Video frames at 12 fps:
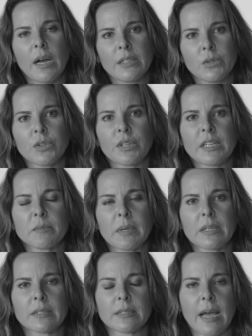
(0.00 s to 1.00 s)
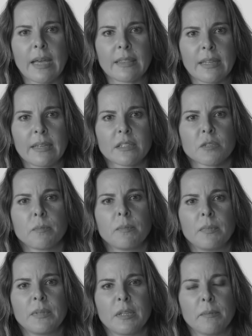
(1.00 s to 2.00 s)
I do things because I think it's
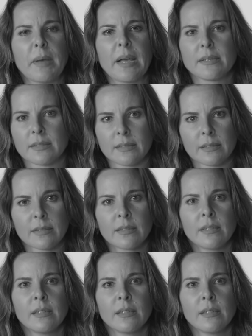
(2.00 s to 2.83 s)
the best.